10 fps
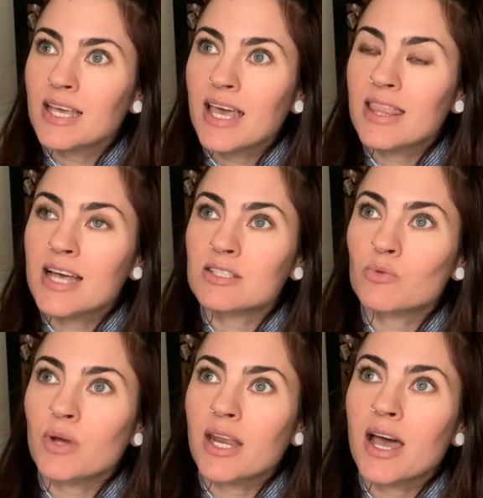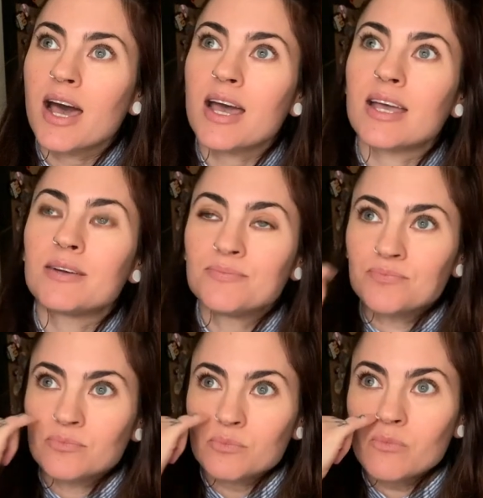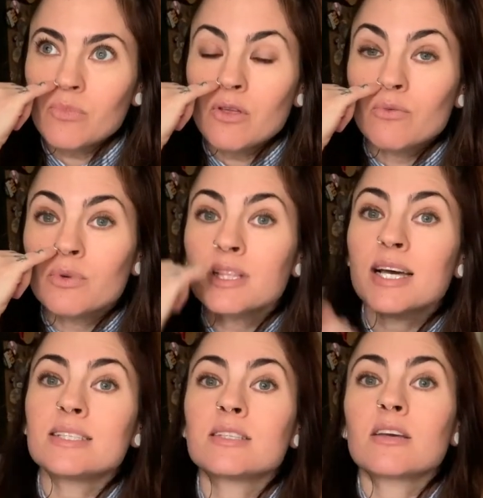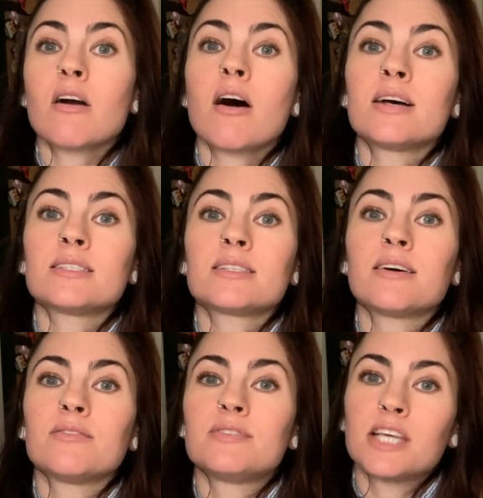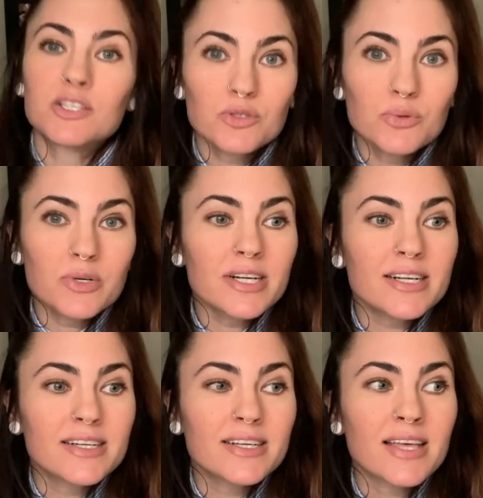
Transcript: And that's when I realized the cost of dental work.